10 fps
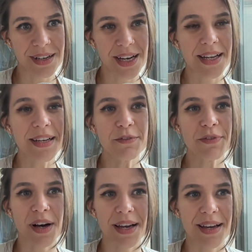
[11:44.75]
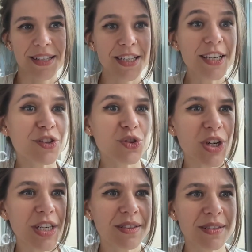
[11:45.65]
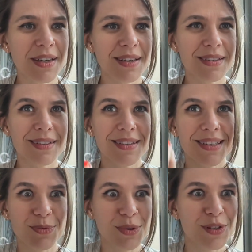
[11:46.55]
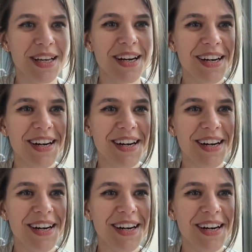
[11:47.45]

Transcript: identify and deconstruct, and it was there.